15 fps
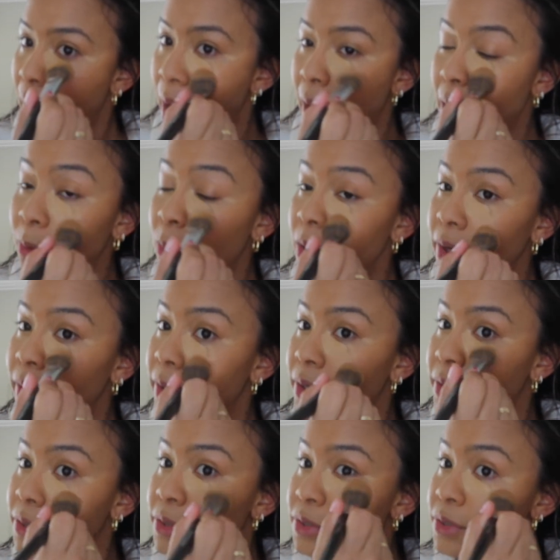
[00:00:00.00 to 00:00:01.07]

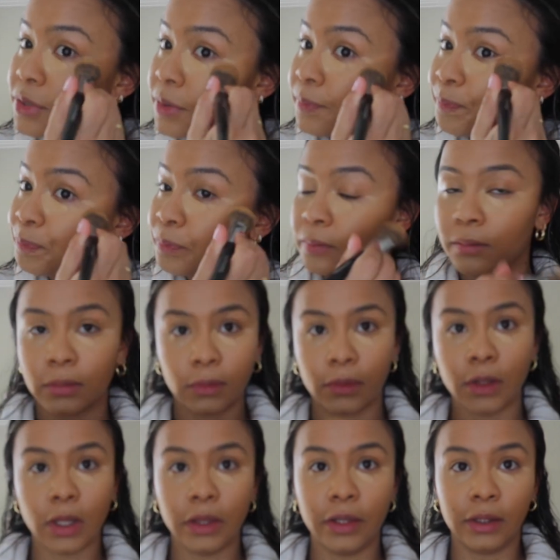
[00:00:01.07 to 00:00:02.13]
the
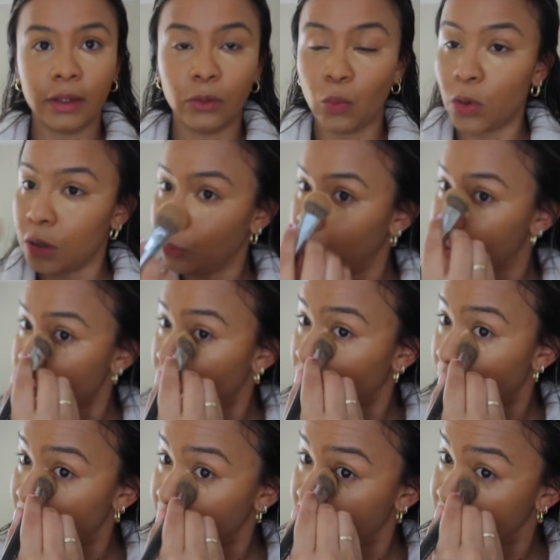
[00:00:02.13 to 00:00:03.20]
world was
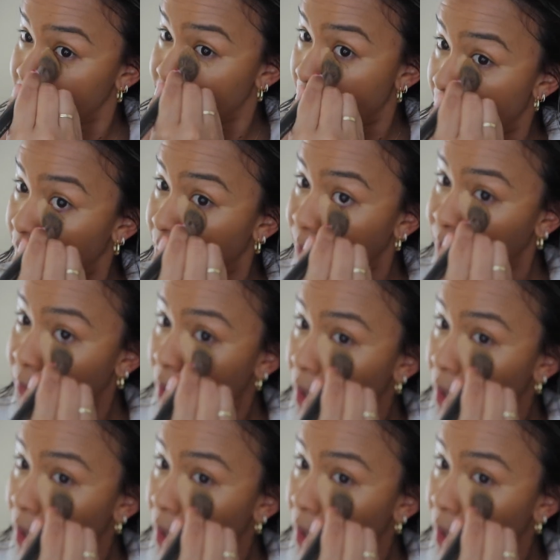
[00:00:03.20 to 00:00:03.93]
over. I needed to diet.